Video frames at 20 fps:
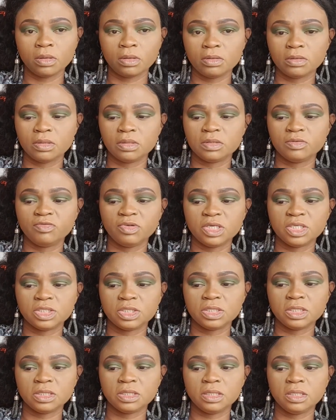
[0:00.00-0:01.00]
to this very
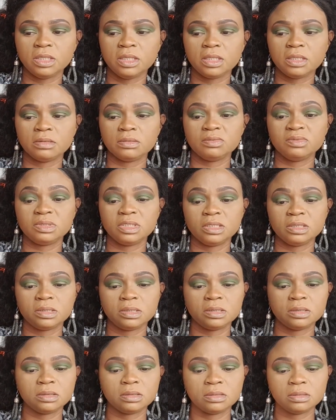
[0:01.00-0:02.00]
shade here, which
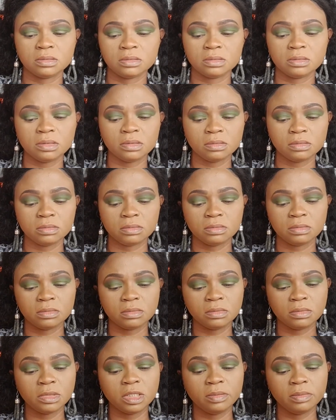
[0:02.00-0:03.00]
is
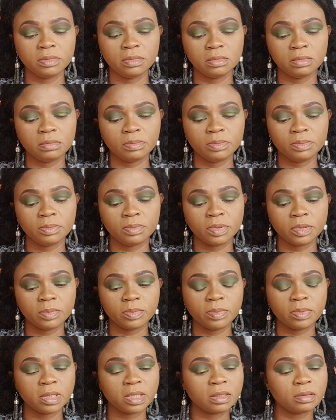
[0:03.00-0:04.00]
the
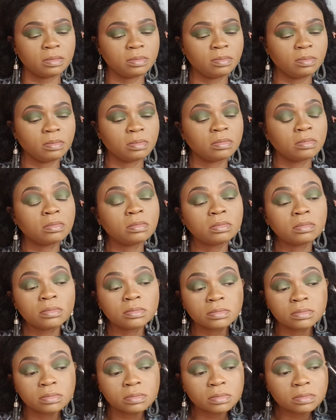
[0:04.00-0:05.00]
proper
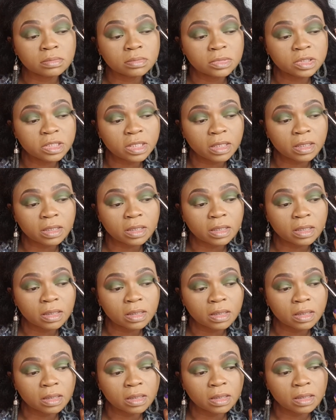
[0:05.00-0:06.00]
dark
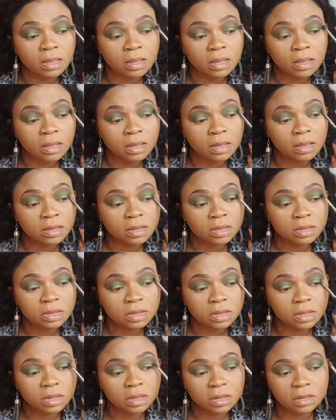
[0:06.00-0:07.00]

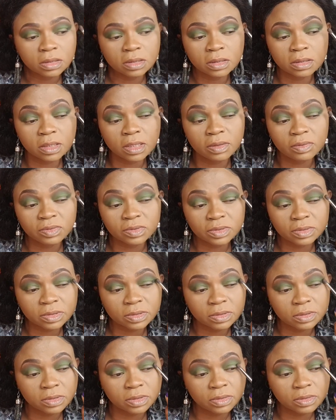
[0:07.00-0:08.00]
shade. I
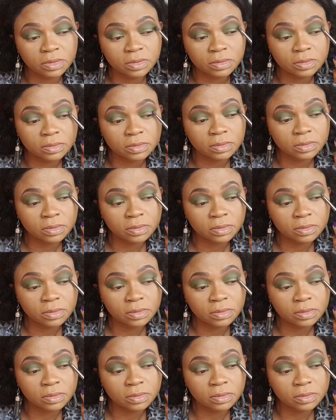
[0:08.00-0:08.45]
was not